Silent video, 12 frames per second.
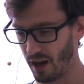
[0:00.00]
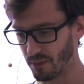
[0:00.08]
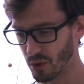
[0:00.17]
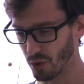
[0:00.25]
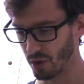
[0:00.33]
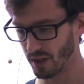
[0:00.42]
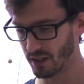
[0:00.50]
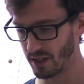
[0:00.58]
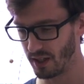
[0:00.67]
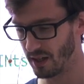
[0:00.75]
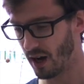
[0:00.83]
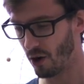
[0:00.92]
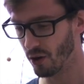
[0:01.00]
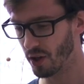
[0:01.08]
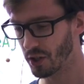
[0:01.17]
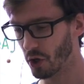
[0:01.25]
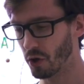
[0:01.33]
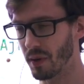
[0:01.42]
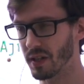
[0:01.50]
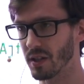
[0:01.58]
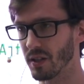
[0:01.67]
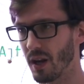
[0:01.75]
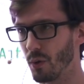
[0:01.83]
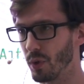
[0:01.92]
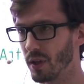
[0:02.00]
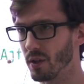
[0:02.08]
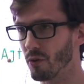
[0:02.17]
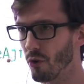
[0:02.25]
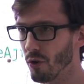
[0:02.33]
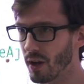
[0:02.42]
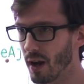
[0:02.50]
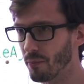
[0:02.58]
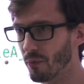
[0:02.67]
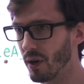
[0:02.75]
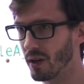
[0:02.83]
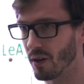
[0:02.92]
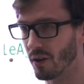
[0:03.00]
So you can see all our documents are there. We did a rolling upgrade.